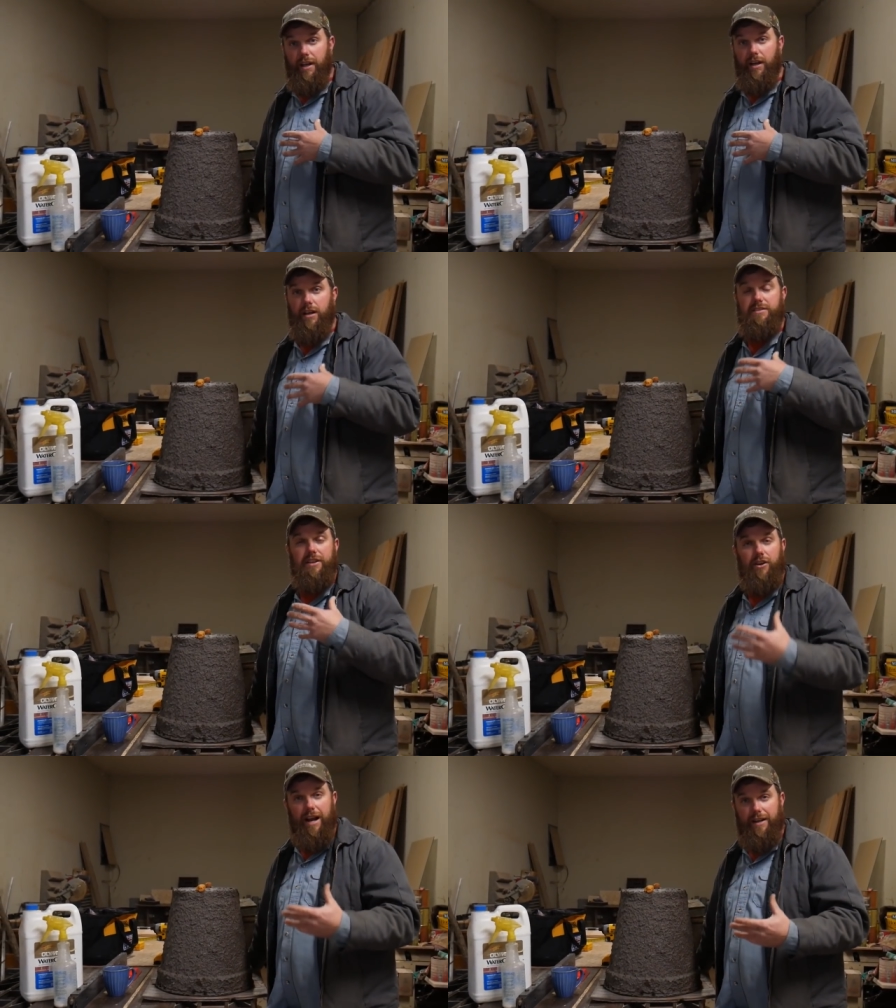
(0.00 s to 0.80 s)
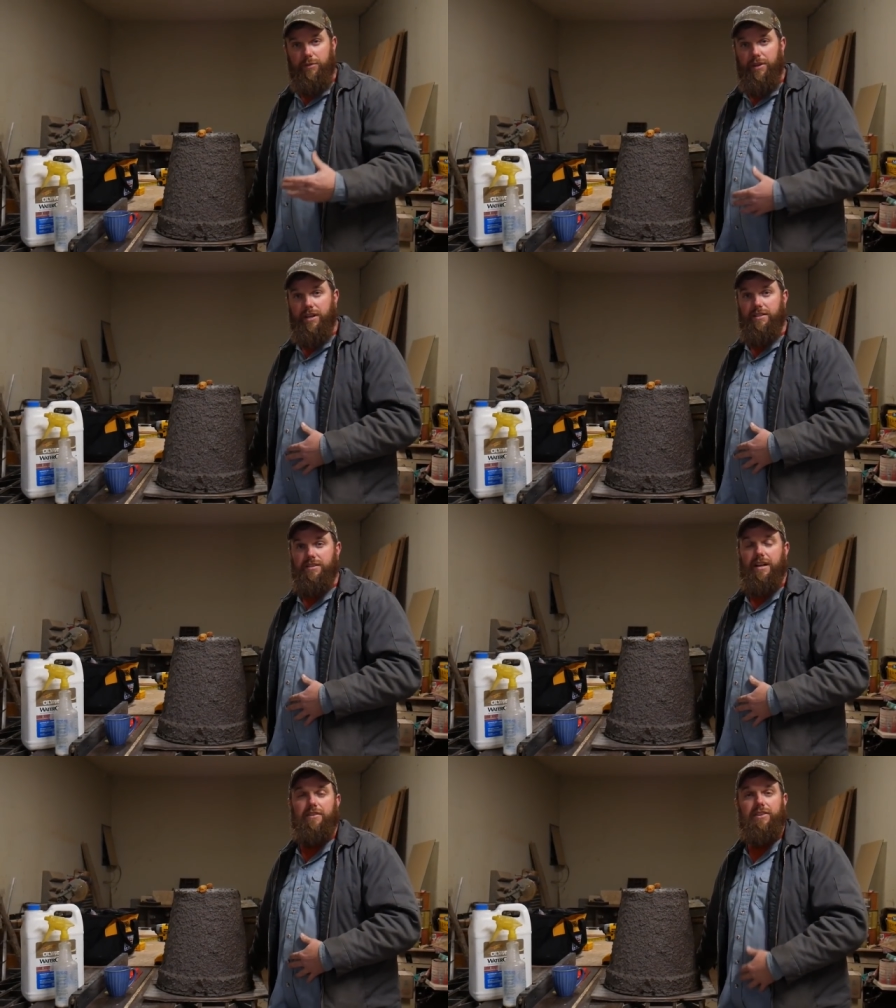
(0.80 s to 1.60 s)
to us, interact with us,
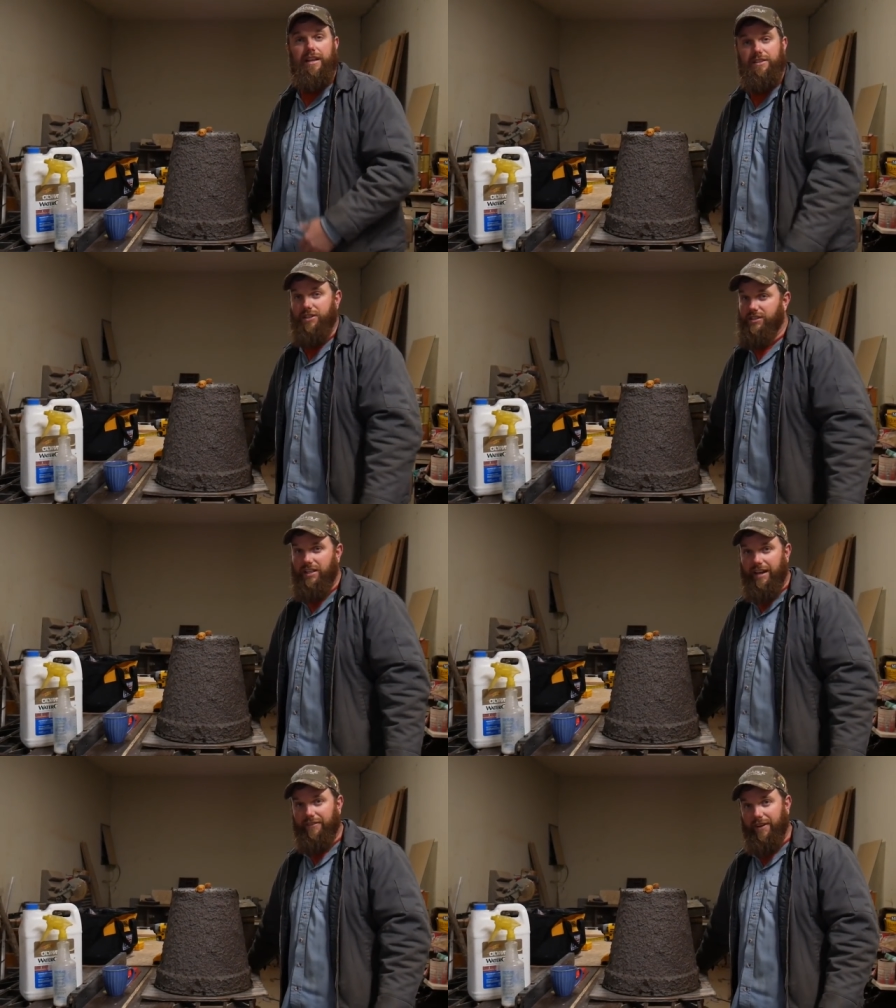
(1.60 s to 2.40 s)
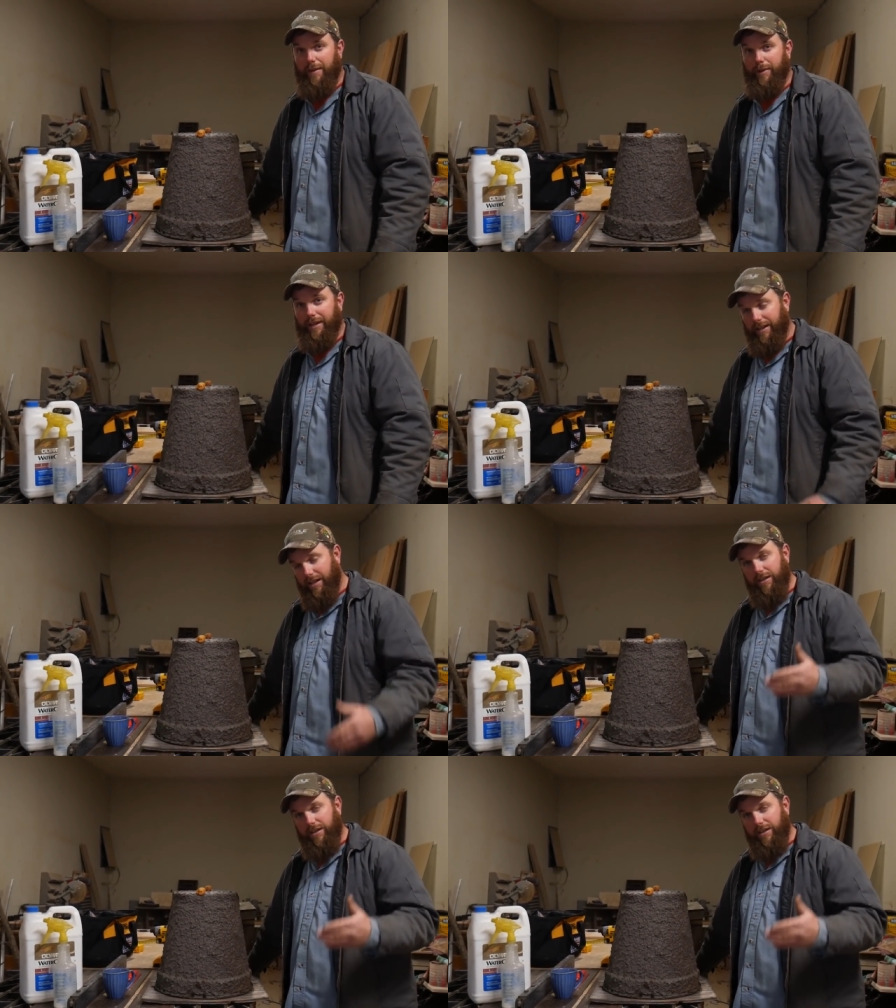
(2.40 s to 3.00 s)
and everything just like family.